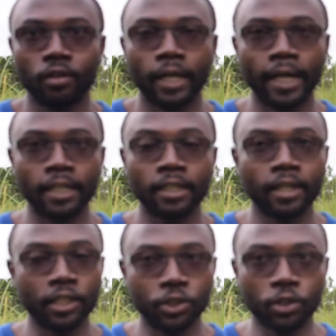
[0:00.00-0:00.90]
I
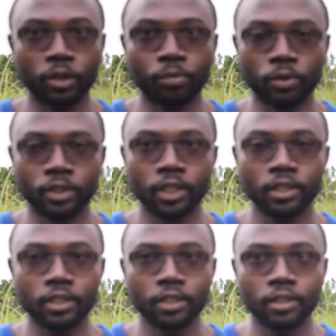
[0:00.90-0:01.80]
enjoy the project.
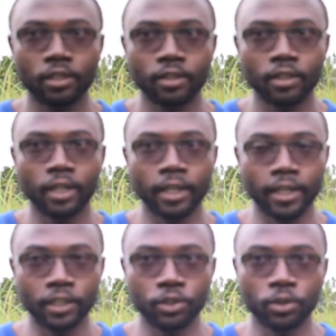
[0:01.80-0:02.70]
I
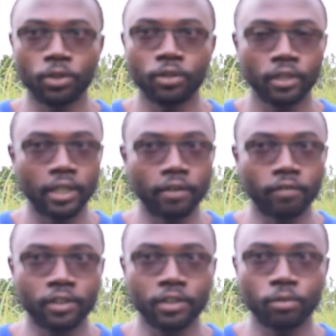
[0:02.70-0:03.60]
enjoy
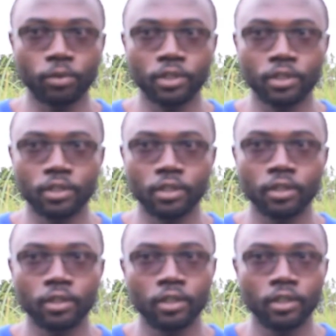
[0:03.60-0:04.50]
everything we did
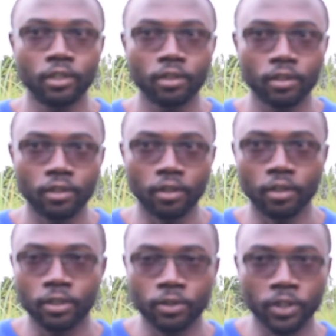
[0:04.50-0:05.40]
here.
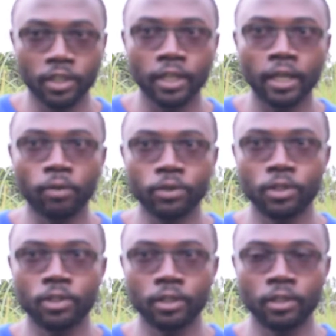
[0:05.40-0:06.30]
The training, I was a
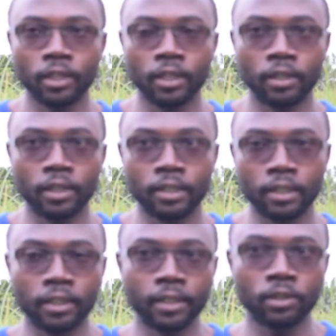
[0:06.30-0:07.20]
trainer. I
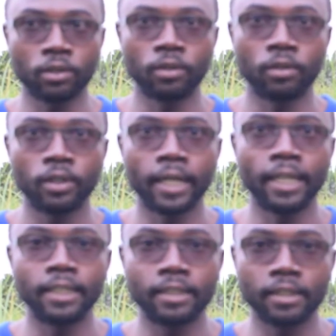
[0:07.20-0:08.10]
trained as a
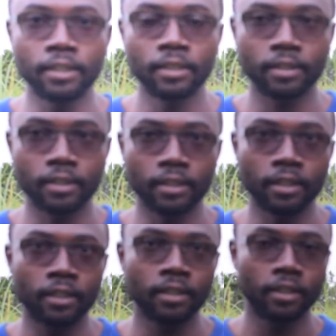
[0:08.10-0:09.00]
IT
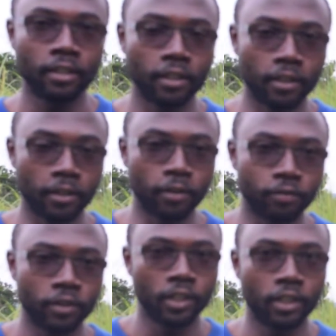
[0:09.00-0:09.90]
trainer, health
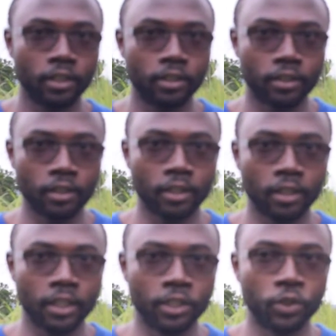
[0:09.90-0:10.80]

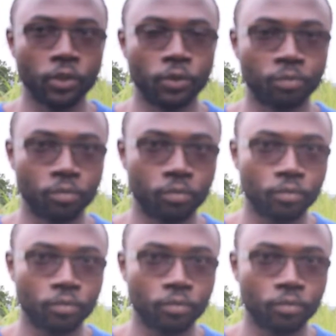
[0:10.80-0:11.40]
trainer, and